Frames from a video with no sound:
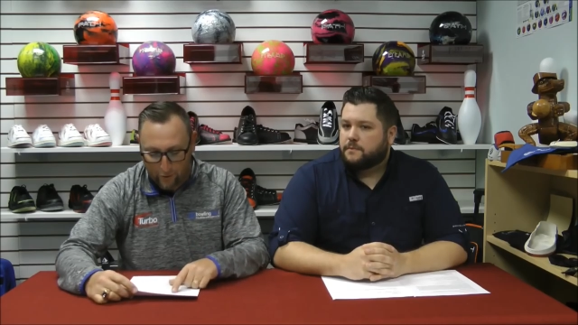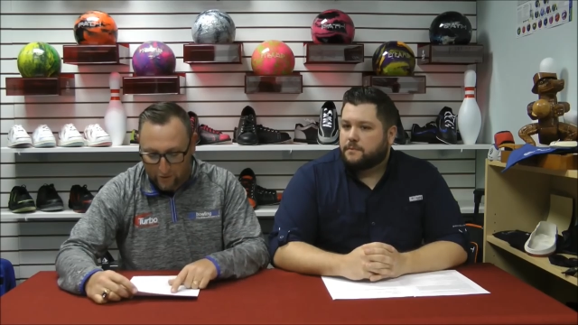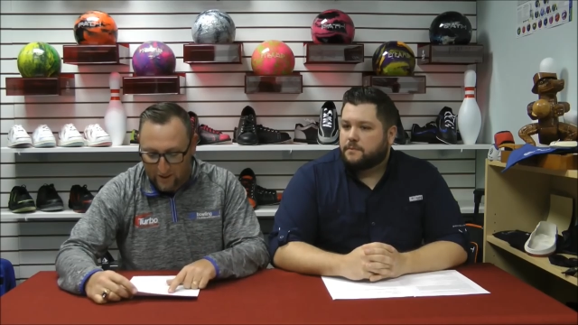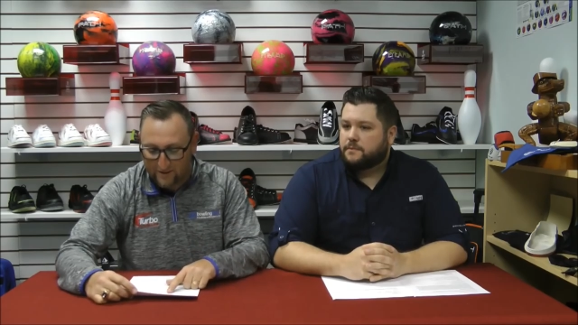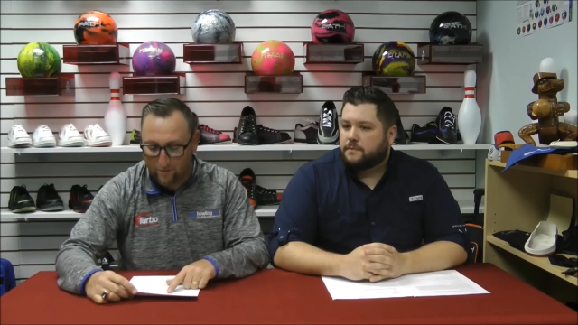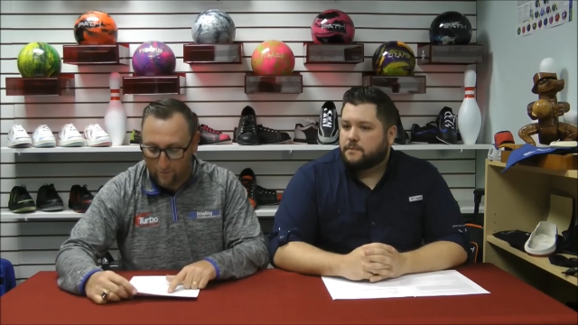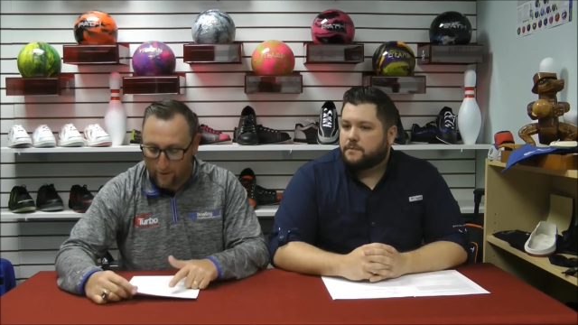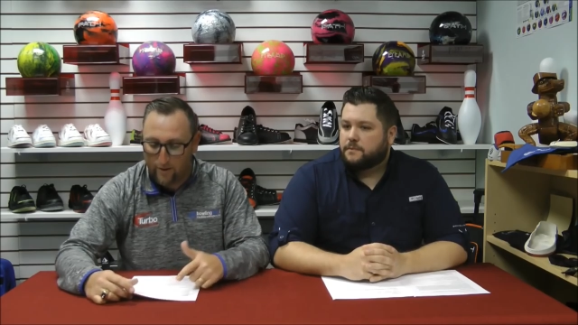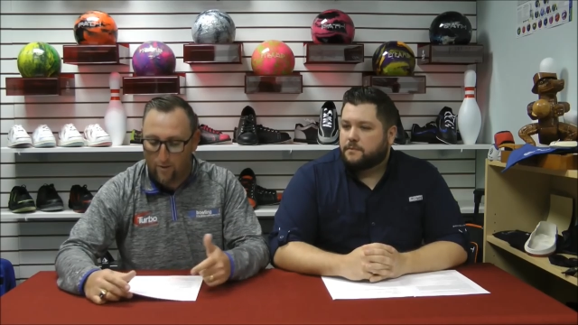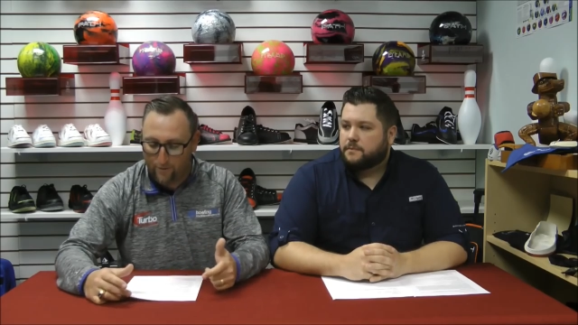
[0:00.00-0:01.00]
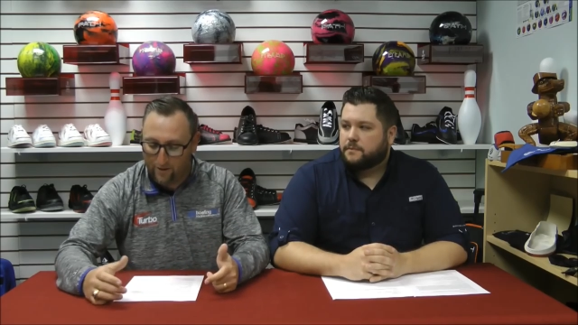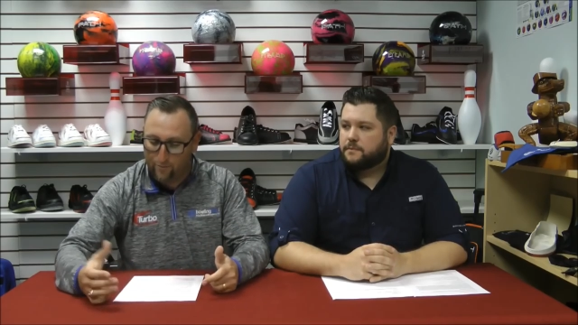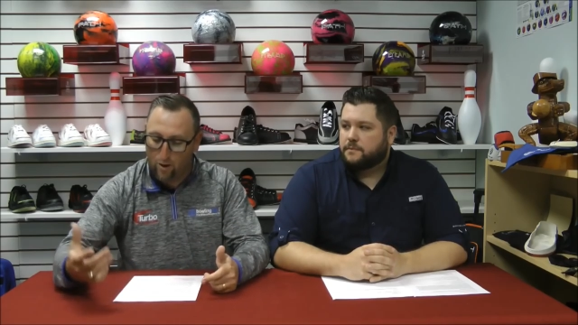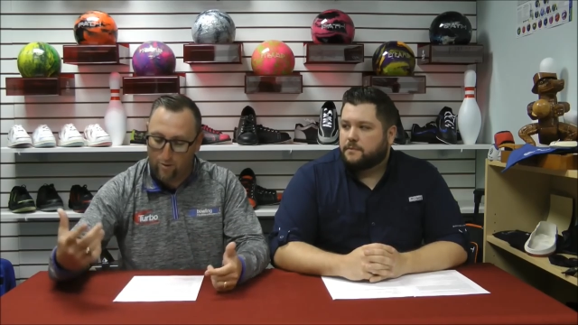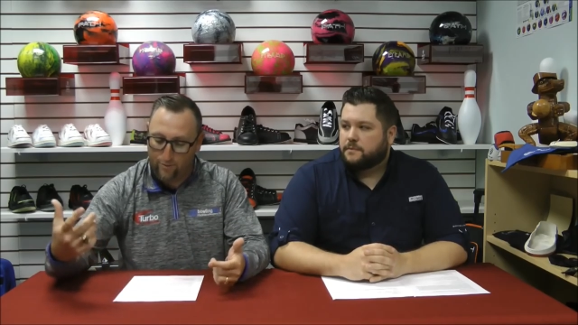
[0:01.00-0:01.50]
Speaker 1: But you say something about cupping the
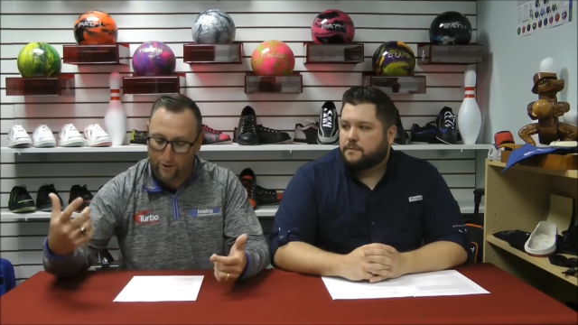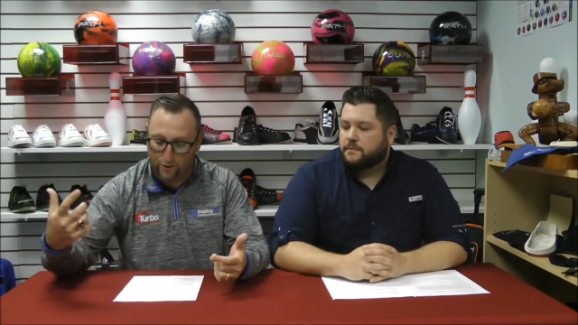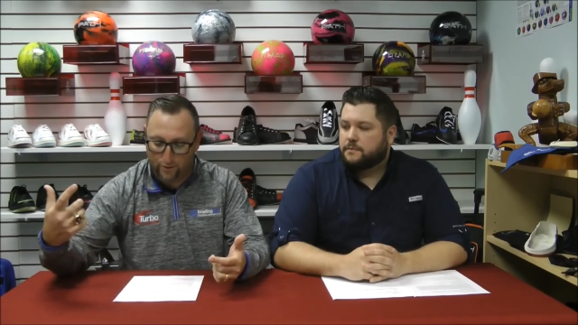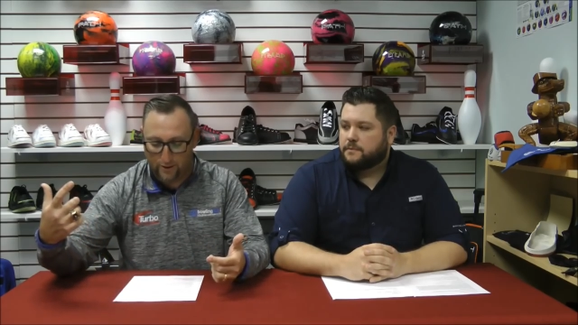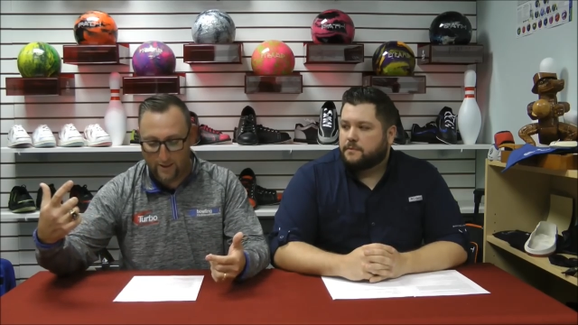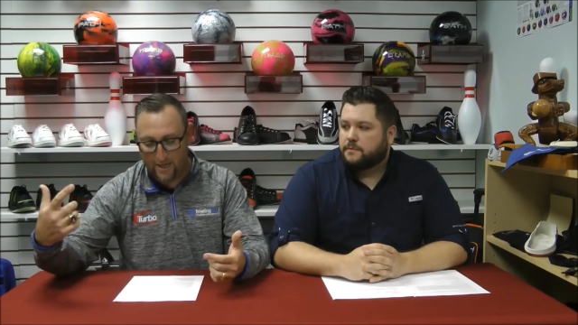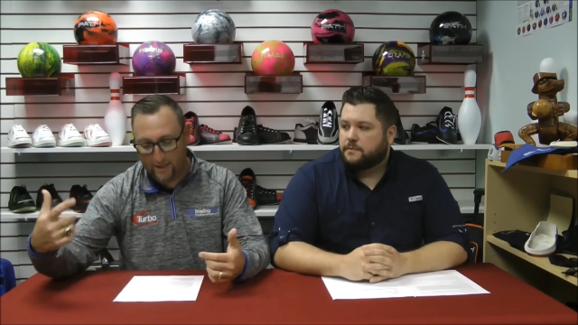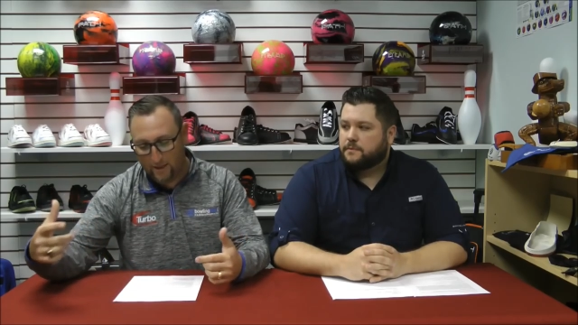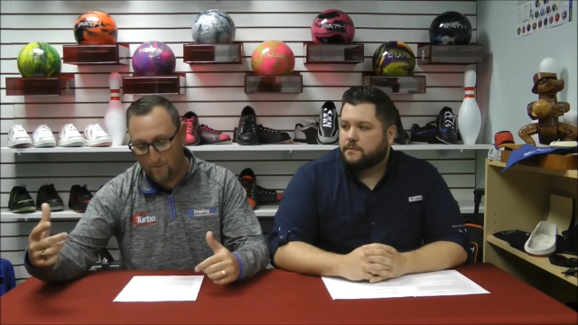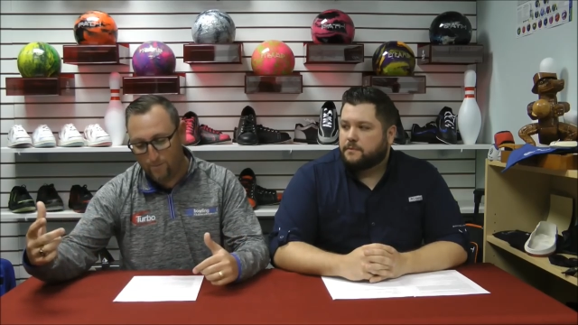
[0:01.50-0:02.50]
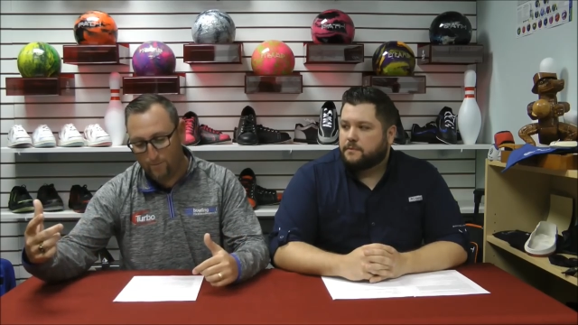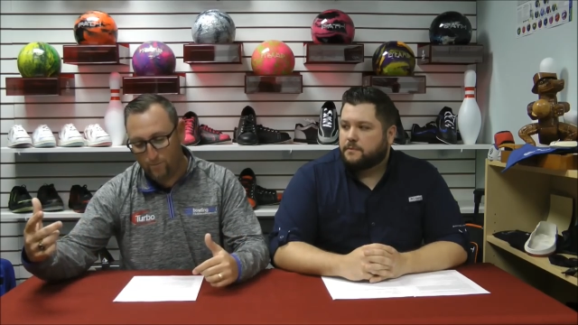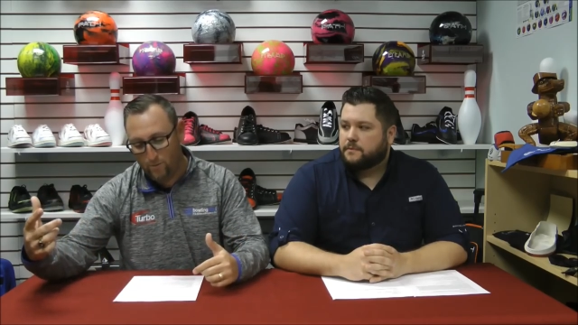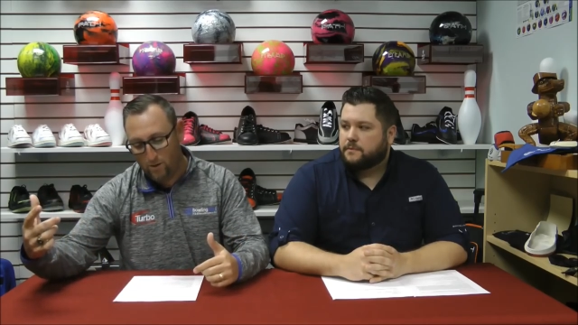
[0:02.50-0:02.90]
ball, but you can't cup it